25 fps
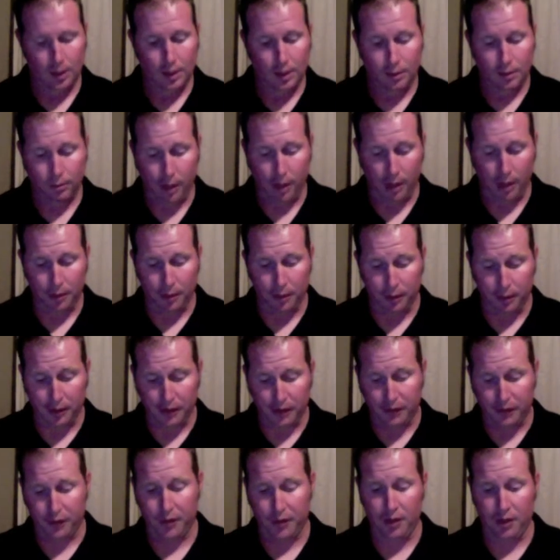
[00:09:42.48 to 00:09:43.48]
Primary
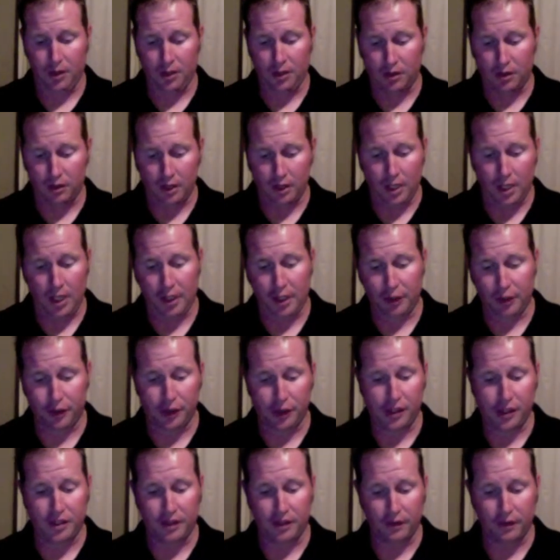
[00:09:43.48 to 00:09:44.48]
reasons for
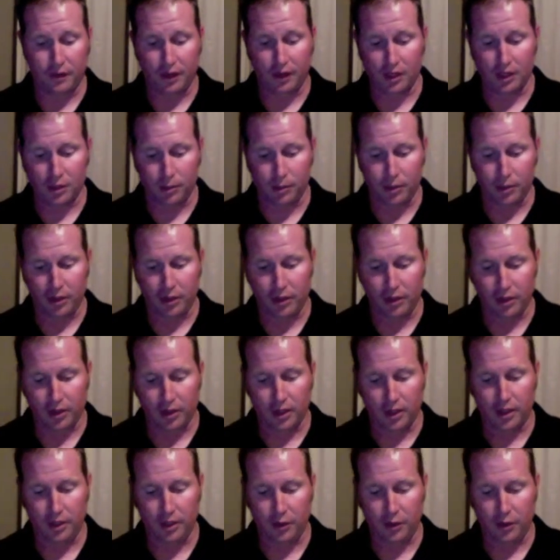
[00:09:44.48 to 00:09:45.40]
increasing flexibility are